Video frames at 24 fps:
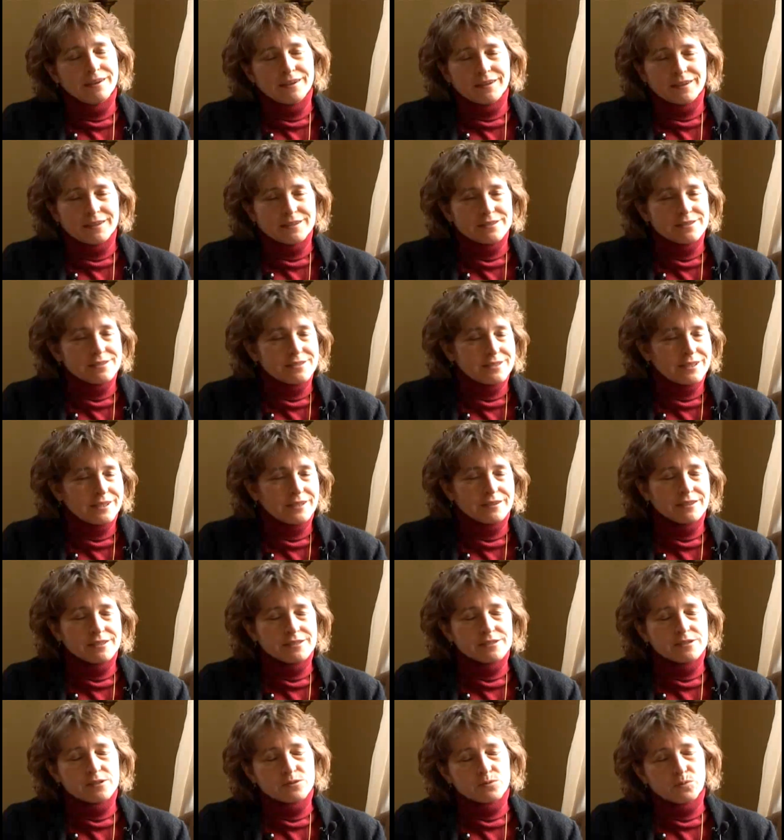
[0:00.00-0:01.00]
I just think
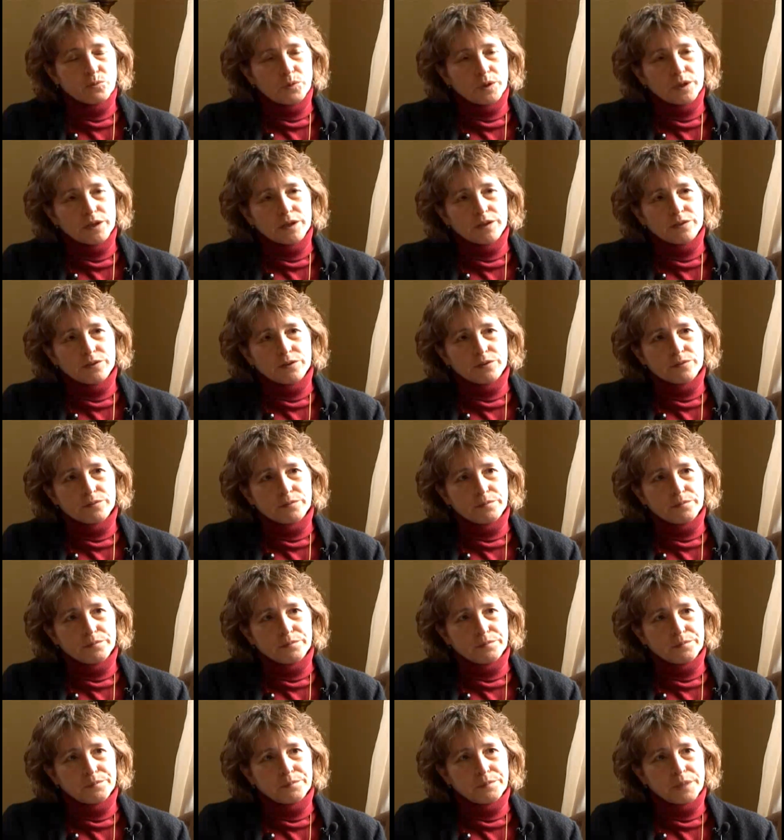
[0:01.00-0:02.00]
this is one other
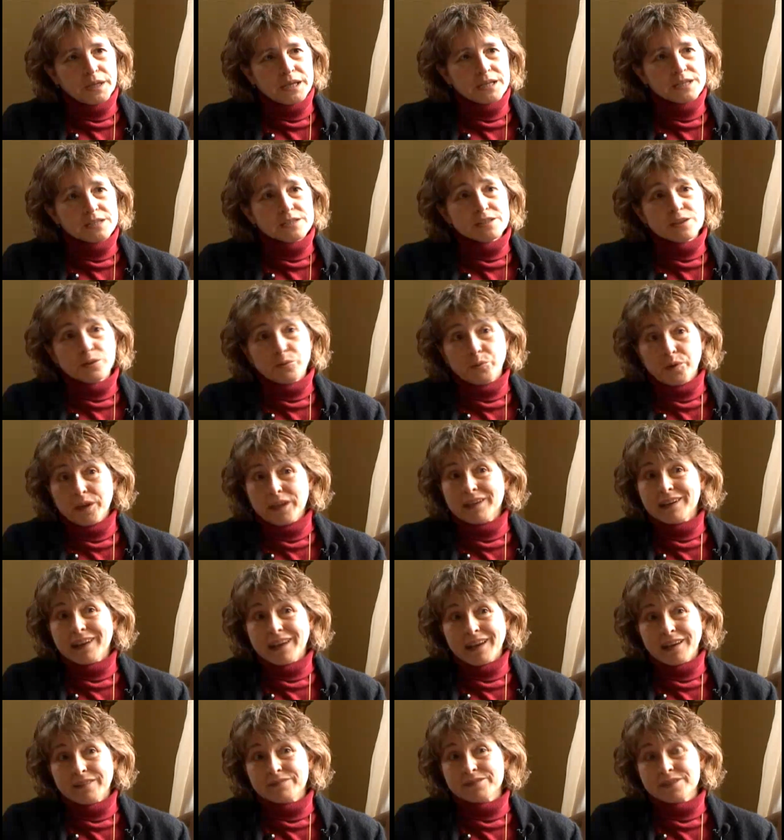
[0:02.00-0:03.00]
place that we can
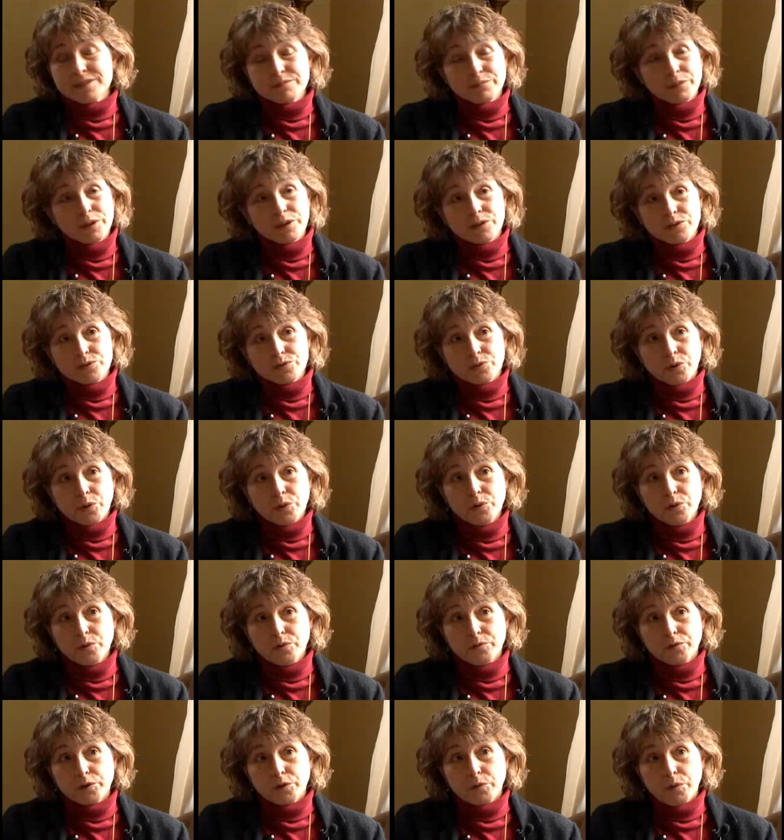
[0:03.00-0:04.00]
have some control
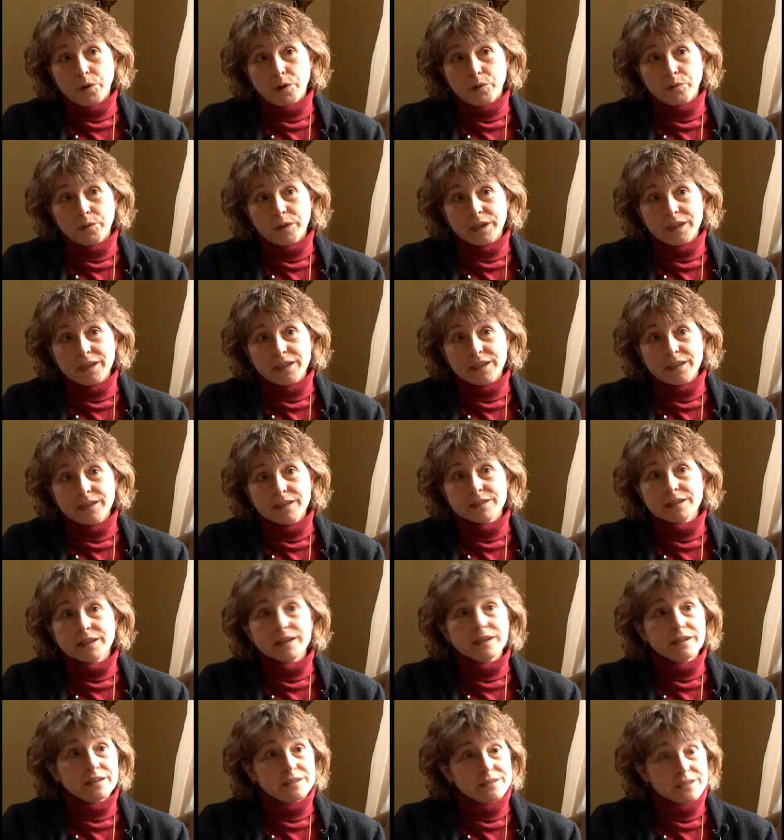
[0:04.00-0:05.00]
over what we eat,
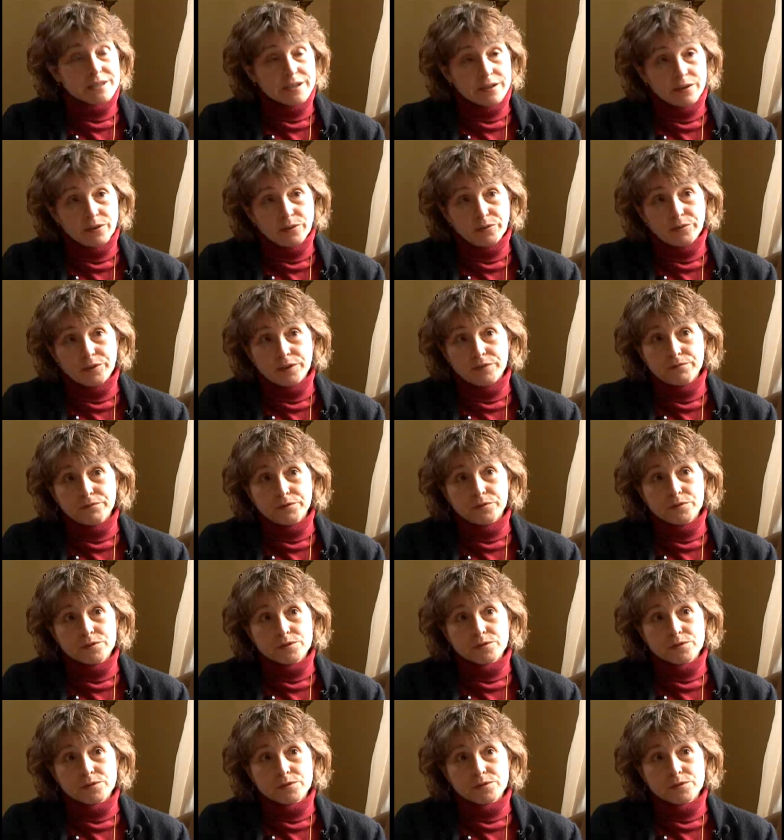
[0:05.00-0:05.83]
and it's a healthy food